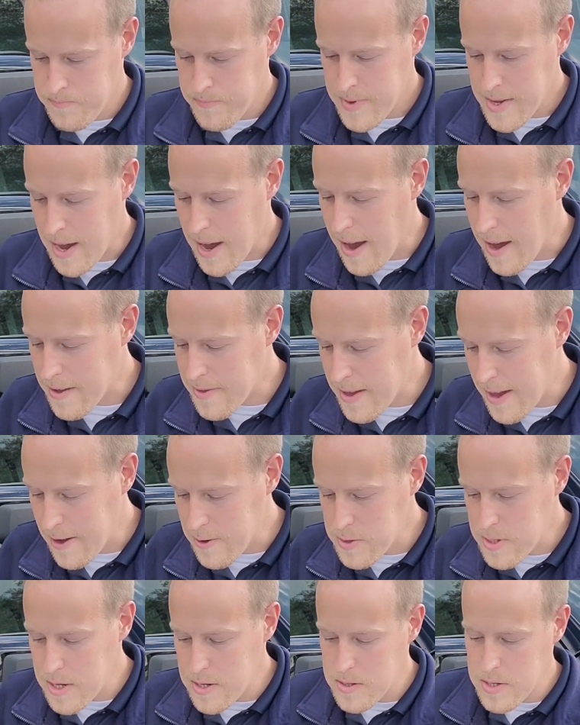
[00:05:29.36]
The
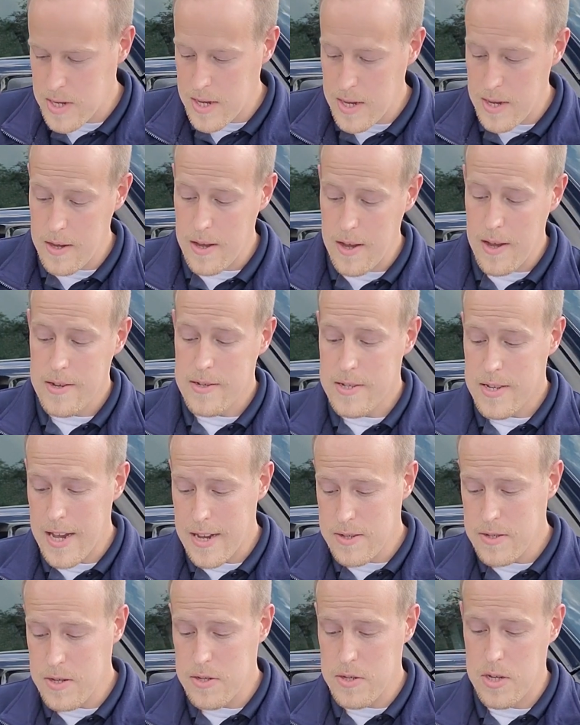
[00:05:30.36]
LTZ
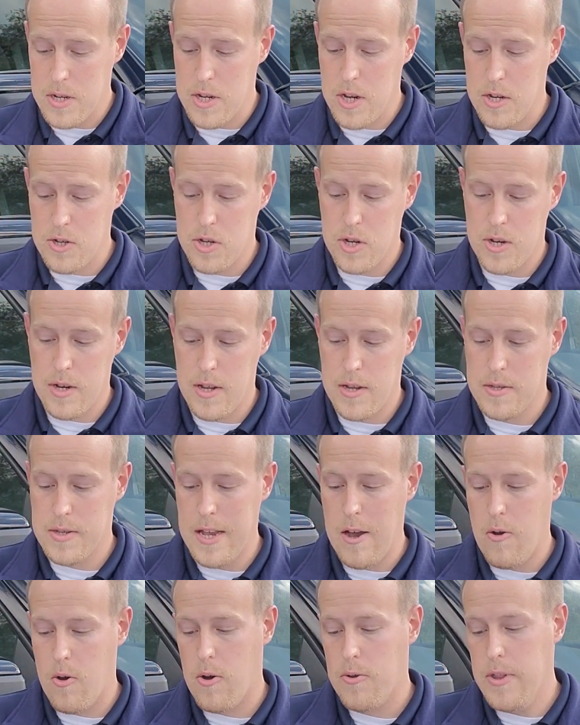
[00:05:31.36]
Texas Edition is
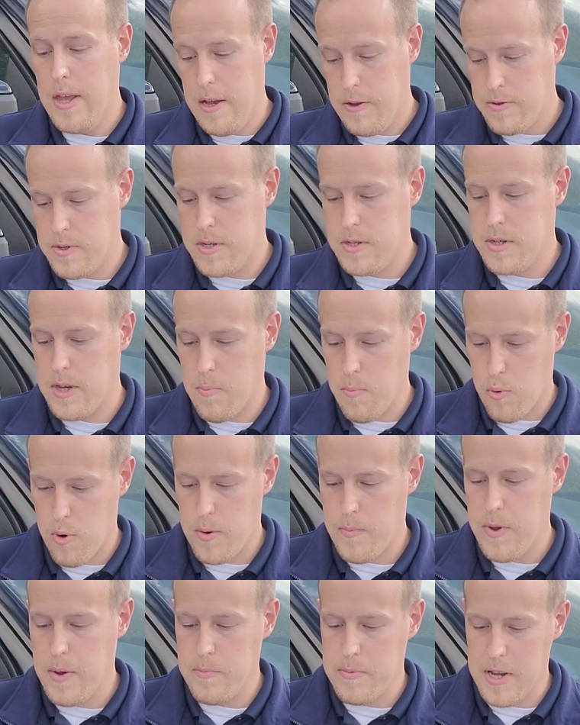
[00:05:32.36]
now called the LTZ
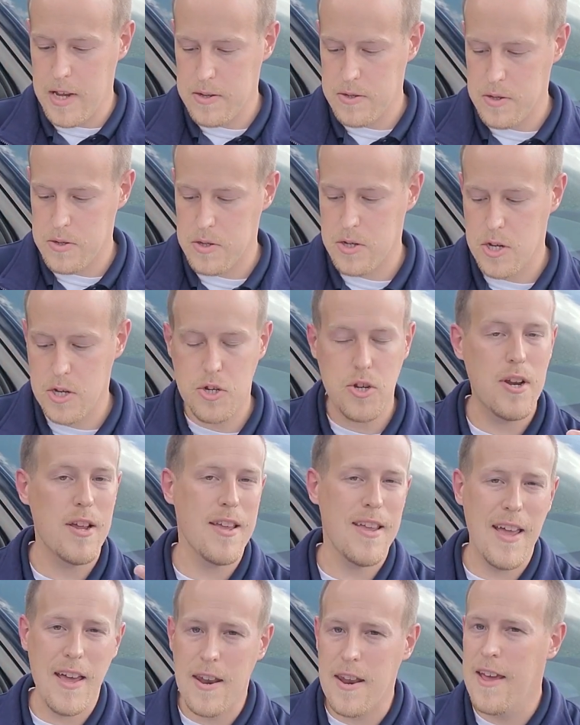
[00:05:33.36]
Premium Texas Edition.
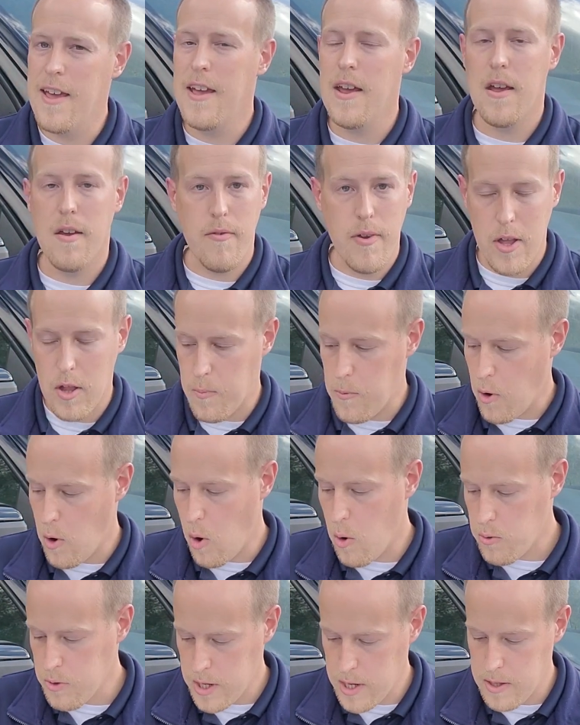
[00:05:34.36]
Again, available
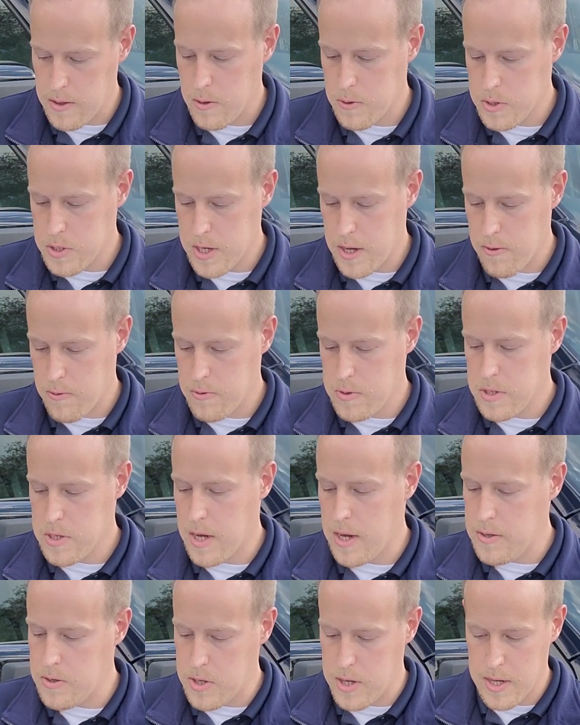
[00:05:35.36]
only in those southern
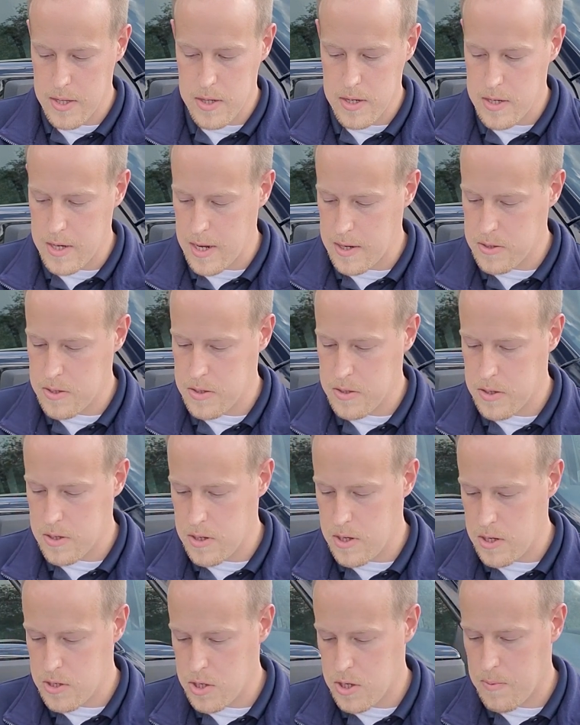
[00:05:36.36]
states. You get the Texas
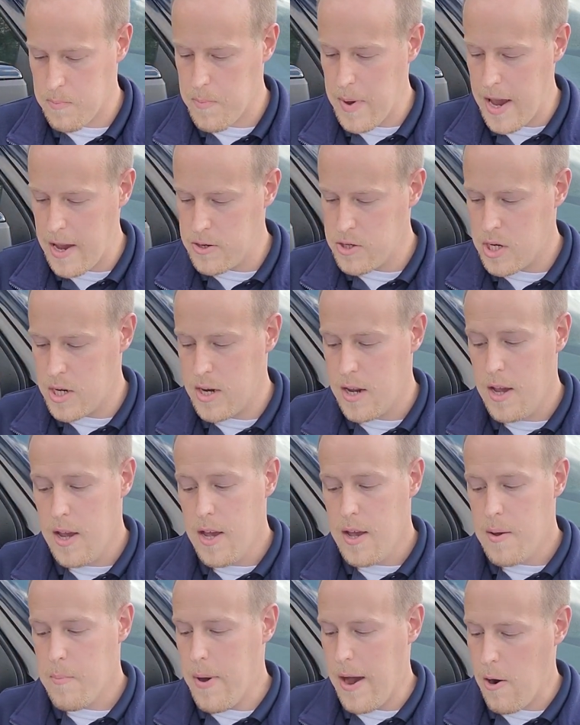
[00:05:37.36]
Edition badging,
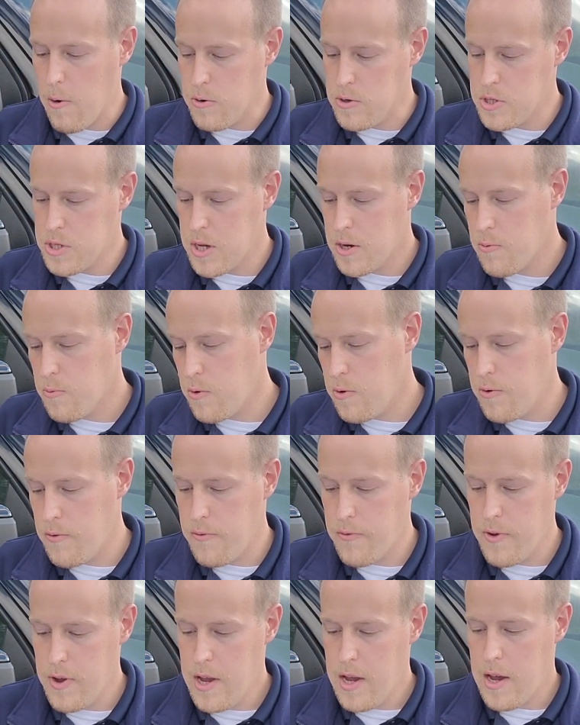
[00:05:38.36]
power sunroof.
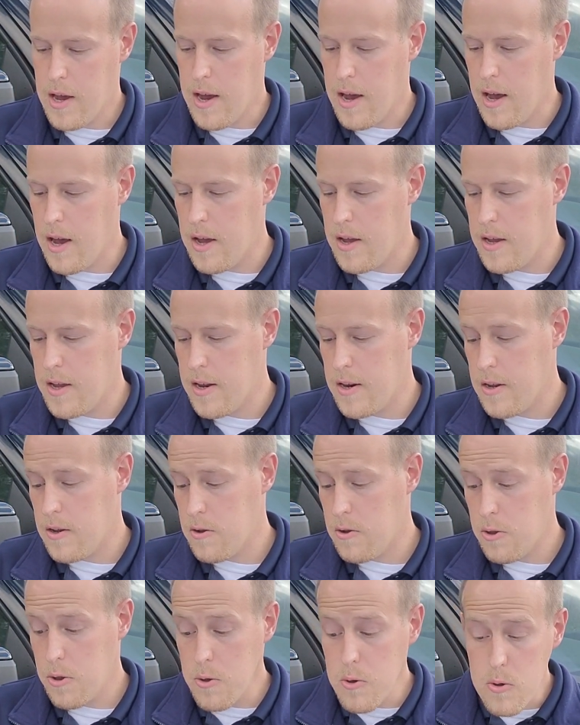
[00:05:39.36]
It
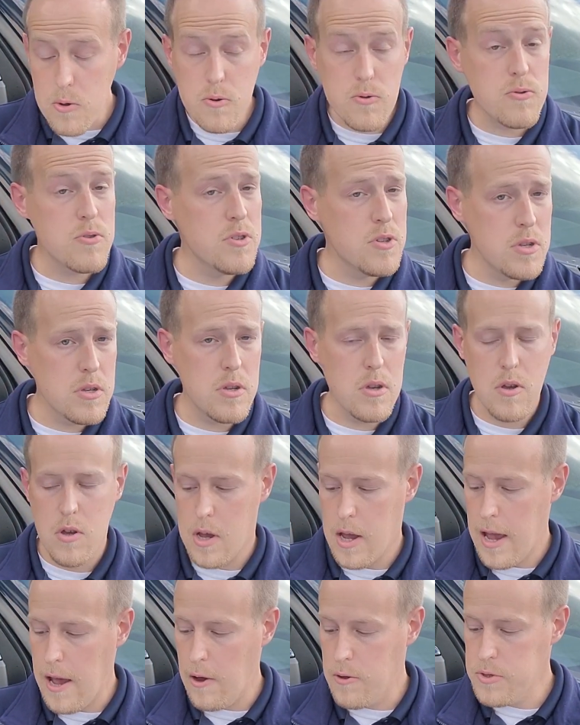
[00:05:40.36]
includes
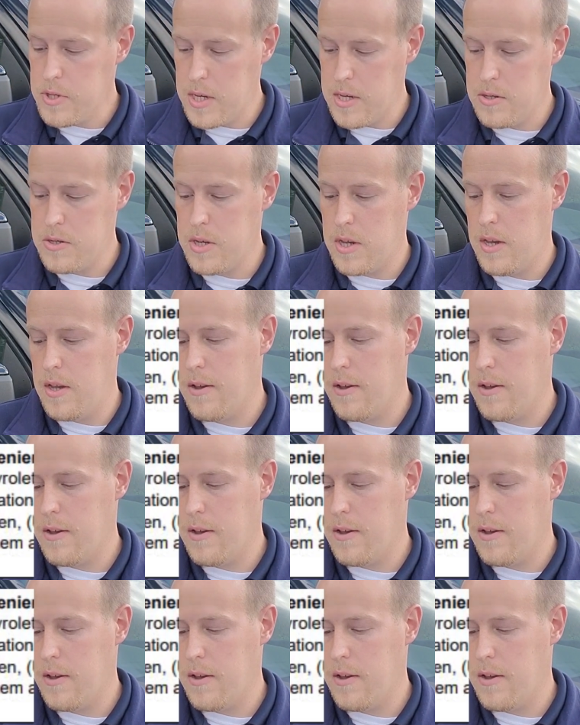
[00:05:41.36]
LTZ